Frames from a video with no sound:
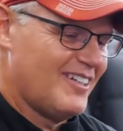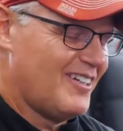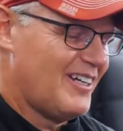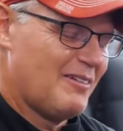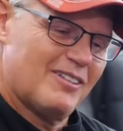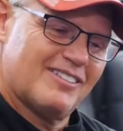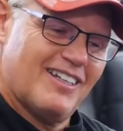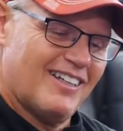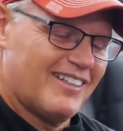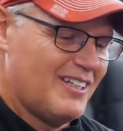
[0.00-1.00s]
I'm
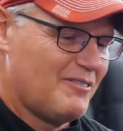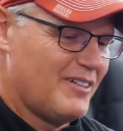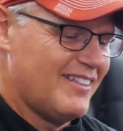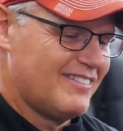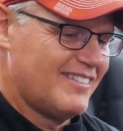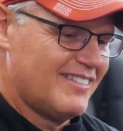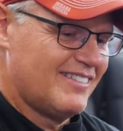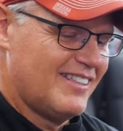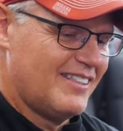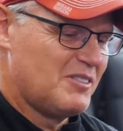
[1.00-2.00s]
excited. I can't wait to
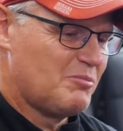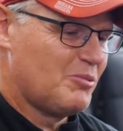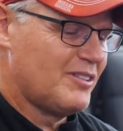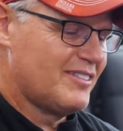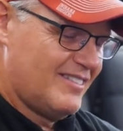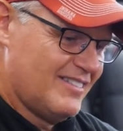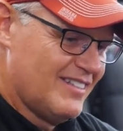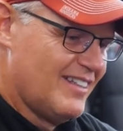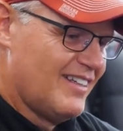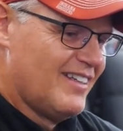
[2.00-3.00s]
see these boys
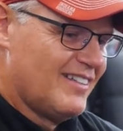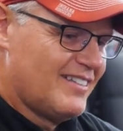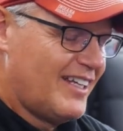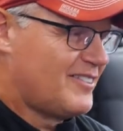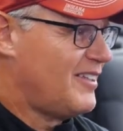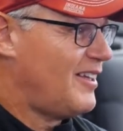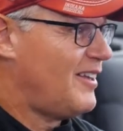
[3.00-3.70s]
take it to another